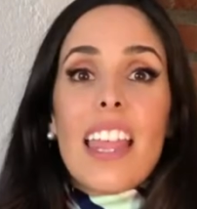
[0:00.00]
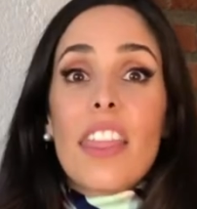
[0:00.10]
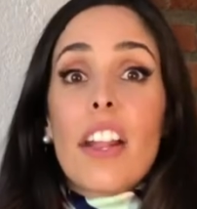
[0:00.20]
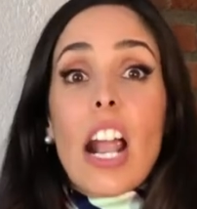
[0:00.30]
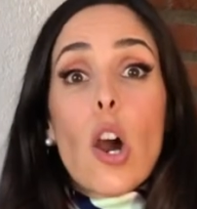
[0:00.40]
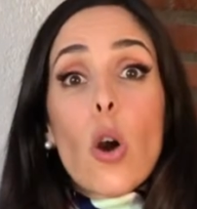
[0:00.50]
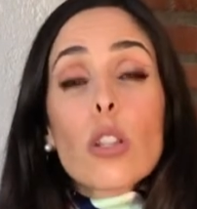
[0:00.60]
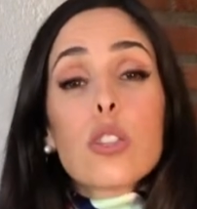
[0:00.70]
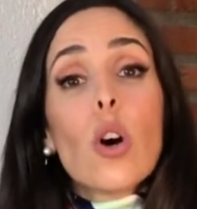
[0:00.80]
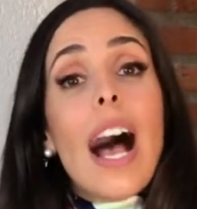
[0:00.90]
There are
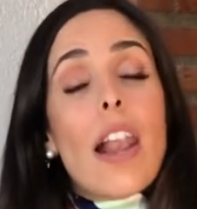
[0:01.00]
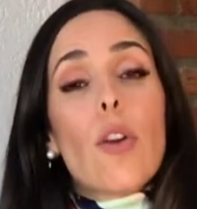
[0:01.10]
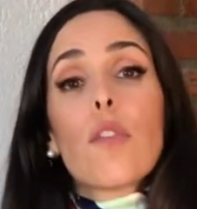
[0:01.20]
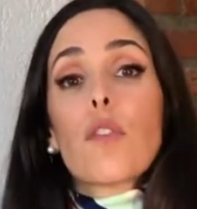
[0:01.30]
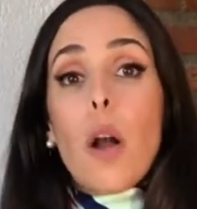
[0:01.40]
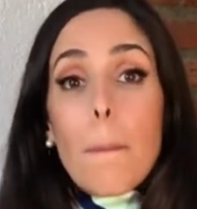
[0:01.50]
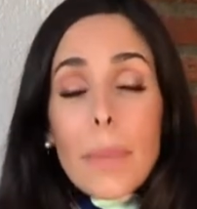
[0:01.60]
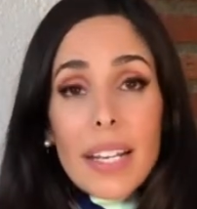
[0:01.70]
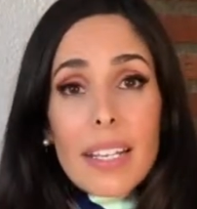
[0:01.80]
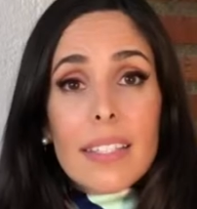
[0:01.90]
also a lot of
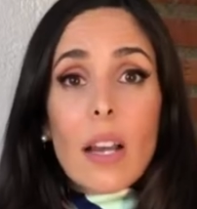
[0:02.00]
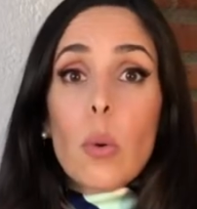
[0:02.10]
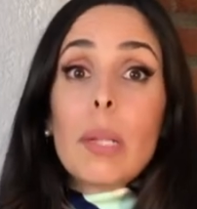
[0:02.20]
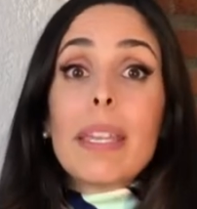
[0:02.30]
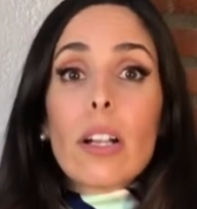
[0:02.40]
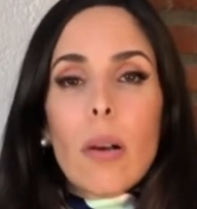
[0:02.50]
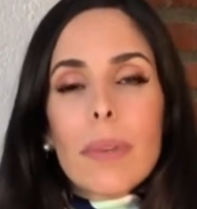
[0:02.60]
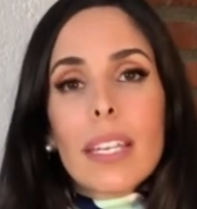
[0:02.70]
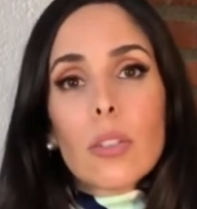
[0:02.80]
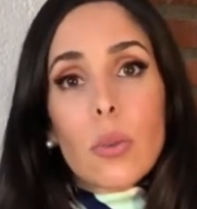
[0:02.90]
companies that will be
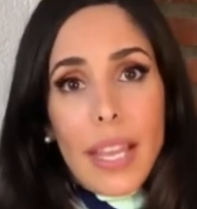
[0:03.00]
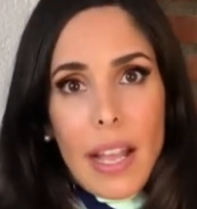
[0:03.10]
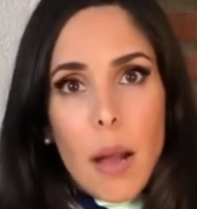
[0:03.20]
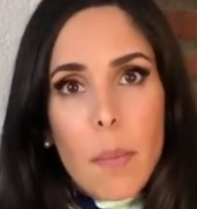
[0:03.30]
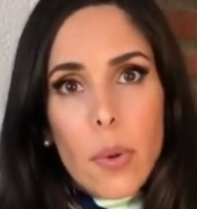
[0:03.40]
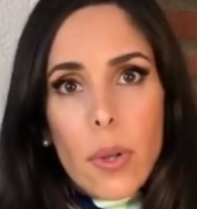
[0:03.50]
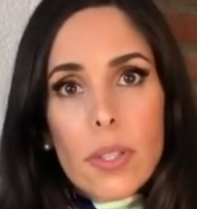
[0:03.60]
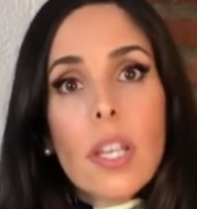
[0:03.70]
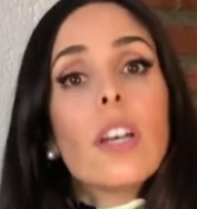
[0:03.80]
coming to the campus